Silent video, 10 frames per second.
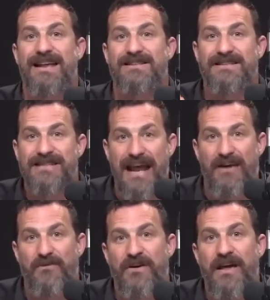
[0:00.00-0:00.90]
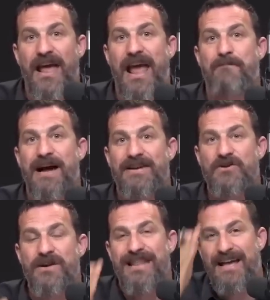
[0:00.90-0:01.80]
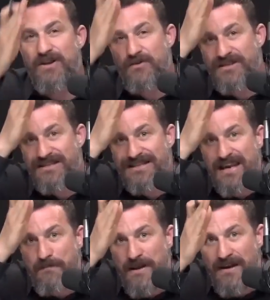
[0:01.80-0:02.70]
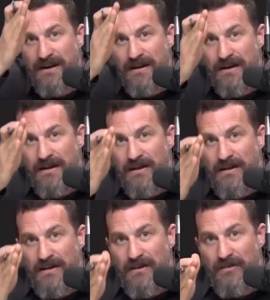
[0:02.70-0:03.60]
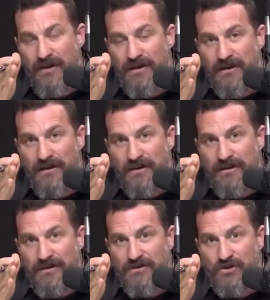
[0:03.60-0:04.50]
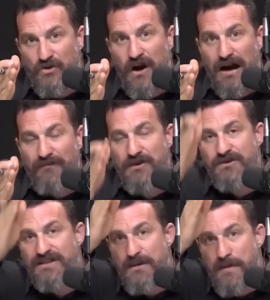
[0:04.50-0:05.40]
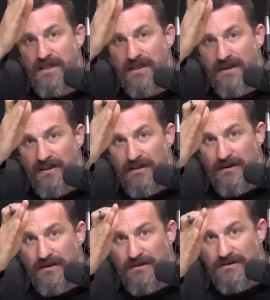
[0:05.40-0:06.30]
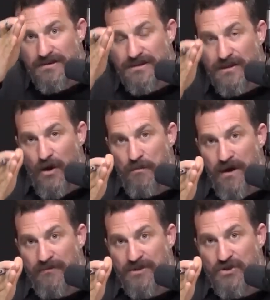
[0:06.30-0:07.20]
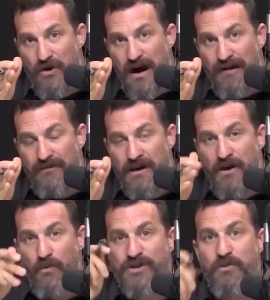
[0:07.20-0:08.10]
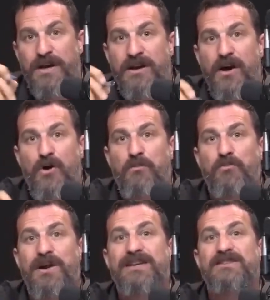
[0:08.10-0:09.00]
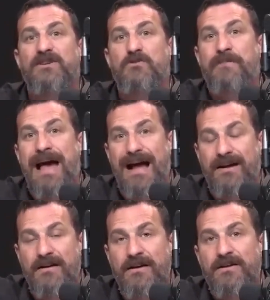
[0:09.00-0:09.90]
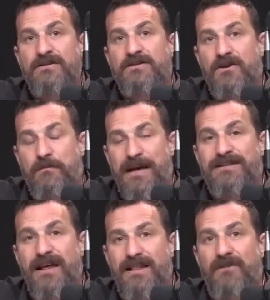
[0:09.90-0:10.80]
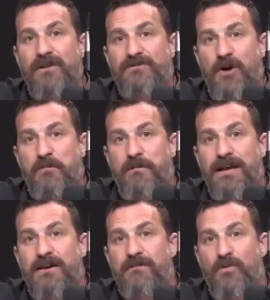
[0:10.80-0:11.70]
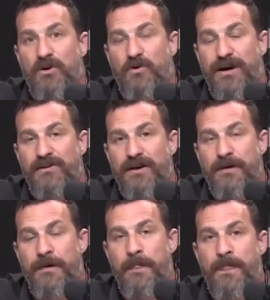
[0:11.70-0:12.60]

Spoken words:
yet is safe. And by doing that, you steepen the trough, you steepen the slope of the trough, which we know brings you back to your baseline level of dopamine more quickly.